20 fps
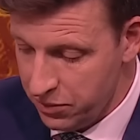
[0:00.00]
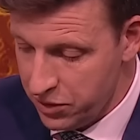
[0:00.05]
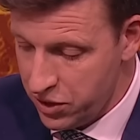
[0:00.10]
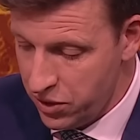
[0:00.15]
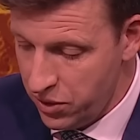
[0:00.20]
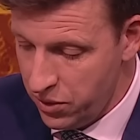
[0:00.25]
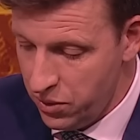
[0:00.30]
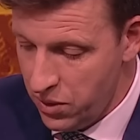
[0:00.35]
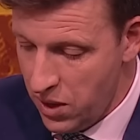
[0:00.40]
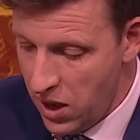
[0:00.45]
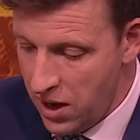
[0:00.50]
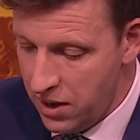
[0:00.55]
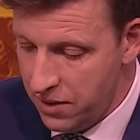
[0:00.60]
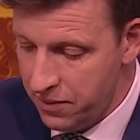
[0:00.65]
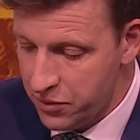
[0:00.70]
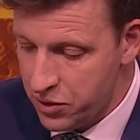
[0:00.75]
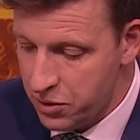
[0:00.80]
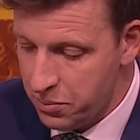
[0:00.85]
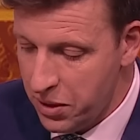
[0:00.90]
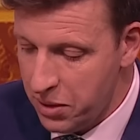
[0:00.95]
to
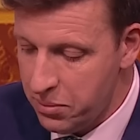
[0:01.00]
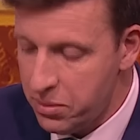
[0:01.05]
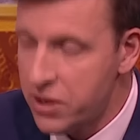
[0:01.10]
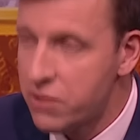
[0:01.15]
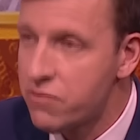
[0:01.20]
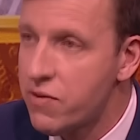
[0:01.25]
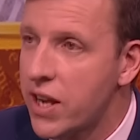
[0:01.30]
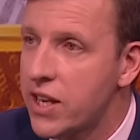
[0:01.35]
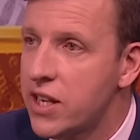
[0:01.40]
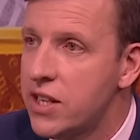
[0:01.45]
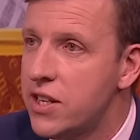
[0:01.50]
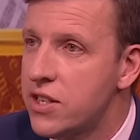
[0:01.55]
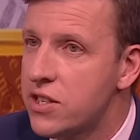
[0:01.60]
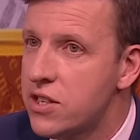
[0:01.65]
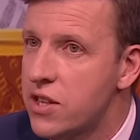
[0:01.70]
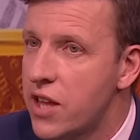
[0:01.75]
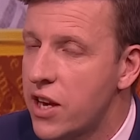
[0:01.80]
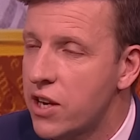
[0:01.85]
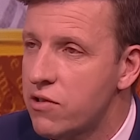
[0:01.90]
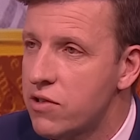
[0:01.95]
people in recognition
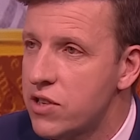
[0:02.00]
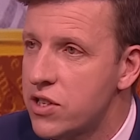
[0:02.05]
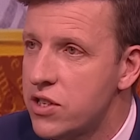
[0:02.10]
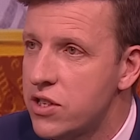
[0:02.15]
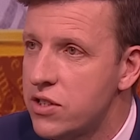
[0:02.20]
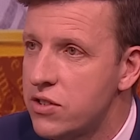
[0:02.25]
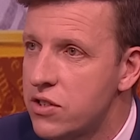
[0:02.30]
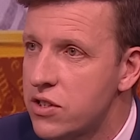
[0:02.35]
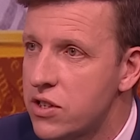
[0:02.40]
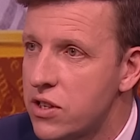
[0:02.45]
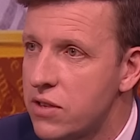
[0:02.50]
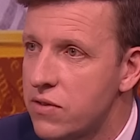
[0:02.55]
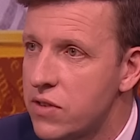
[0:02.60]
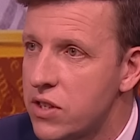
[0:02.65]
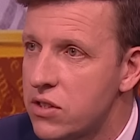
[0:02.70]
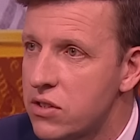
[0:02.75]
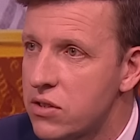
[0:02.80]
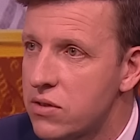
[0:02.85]
of their Christian service. And